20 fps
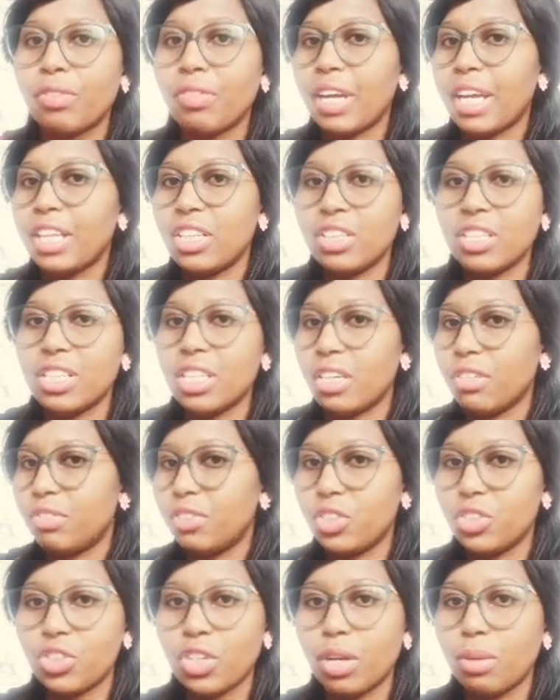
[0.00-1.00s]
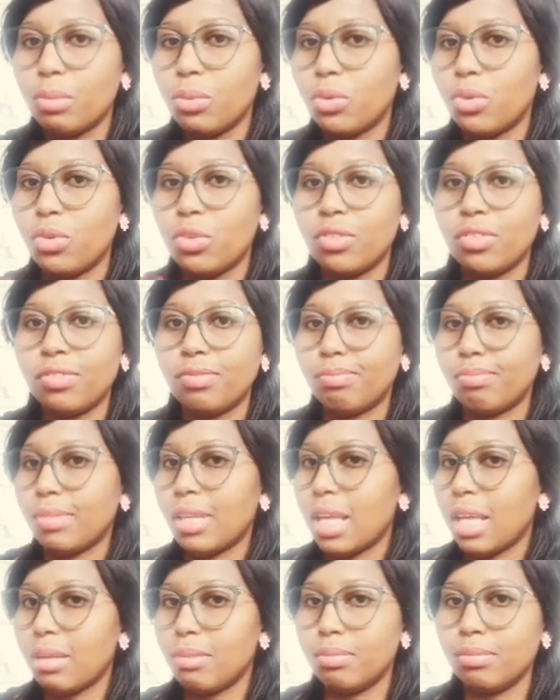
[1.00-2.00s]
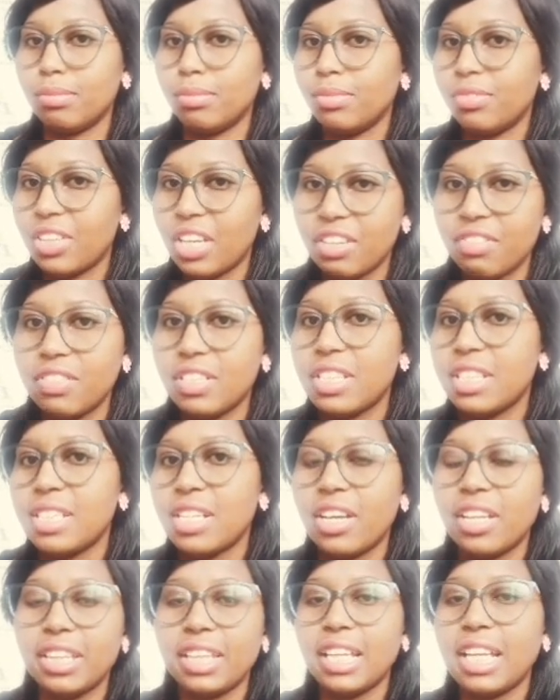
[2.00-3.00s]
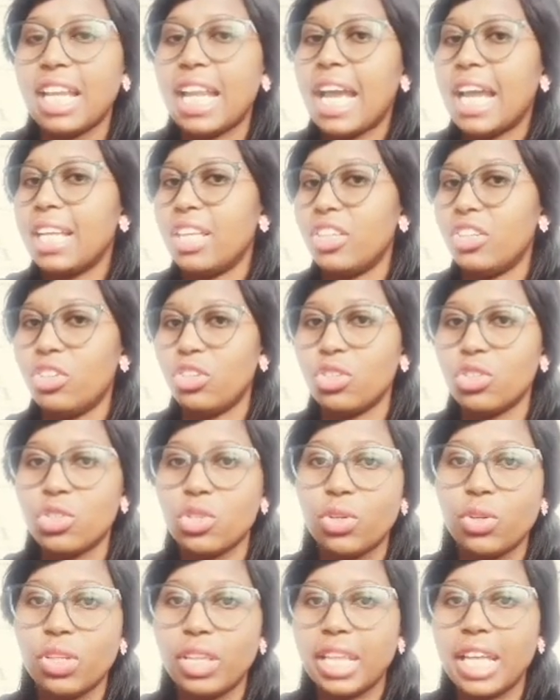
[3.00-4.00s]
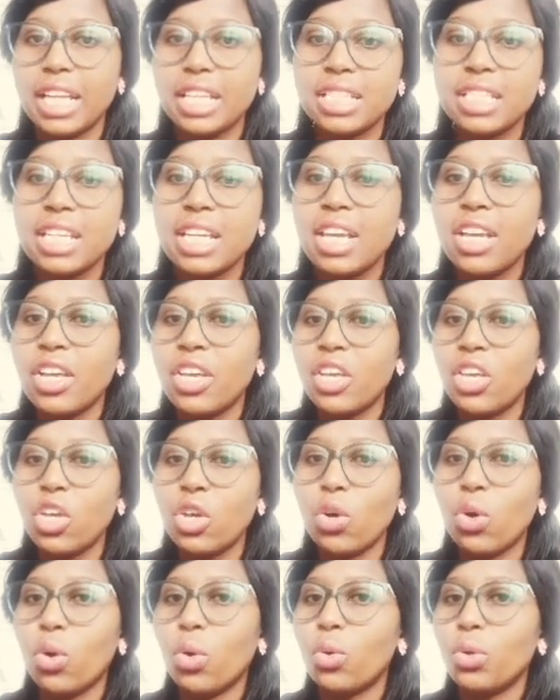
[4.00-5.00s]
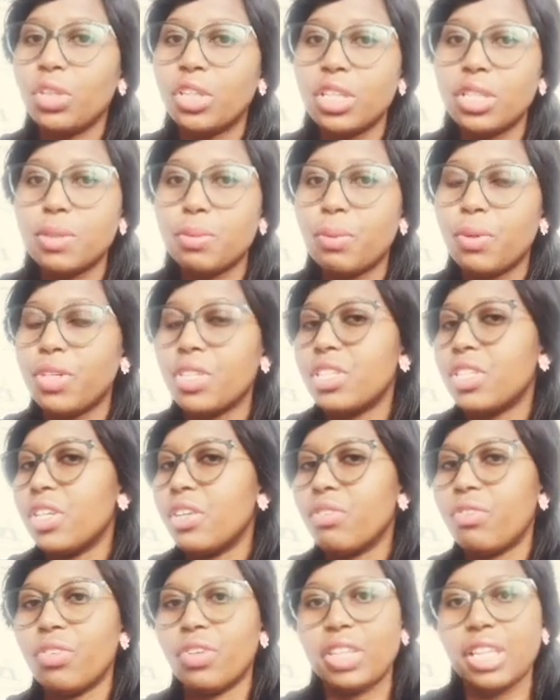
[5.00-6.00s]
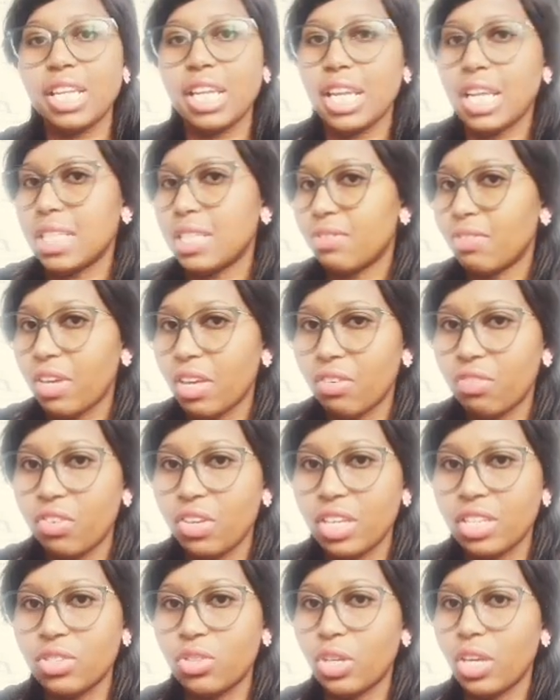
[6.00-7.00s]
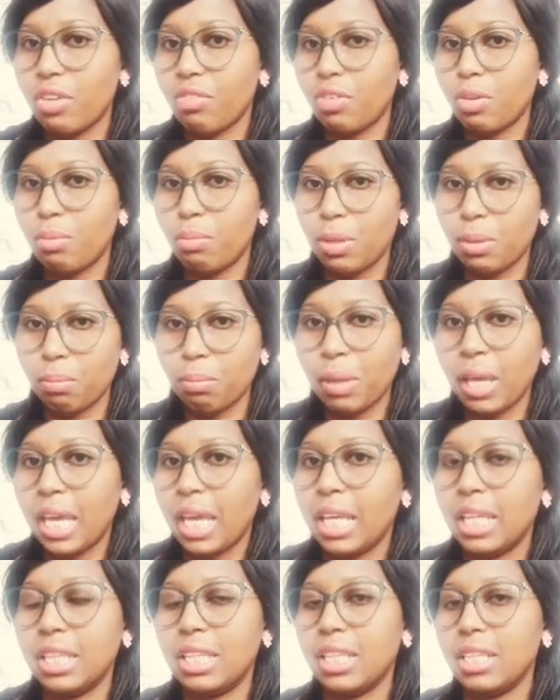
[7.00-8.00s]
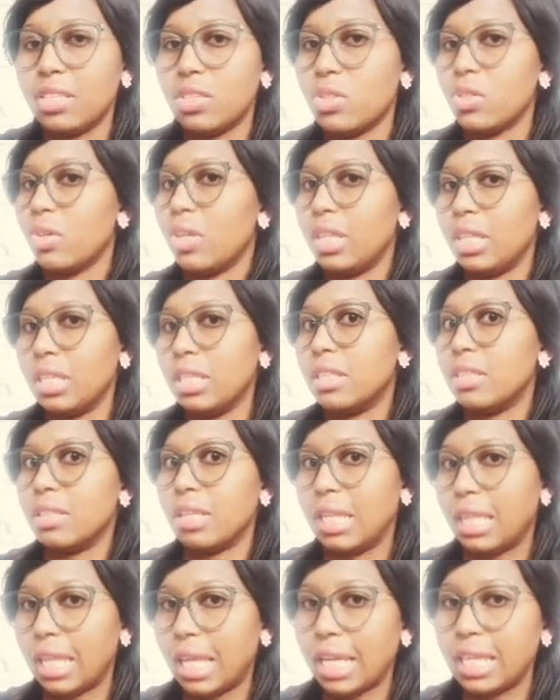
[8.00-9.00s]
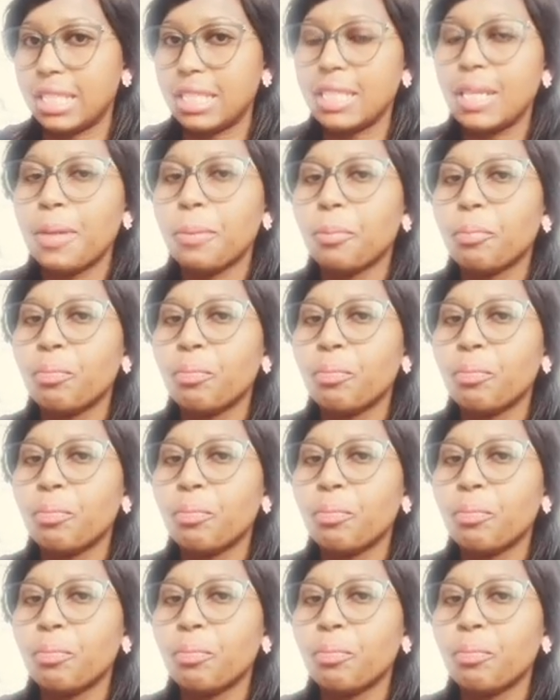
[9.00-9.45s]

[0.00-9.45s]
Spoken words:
find yourself in trouble 5 years down the line and you're told that you owe this person for the last 5 years, you haven't been paying this or this or that.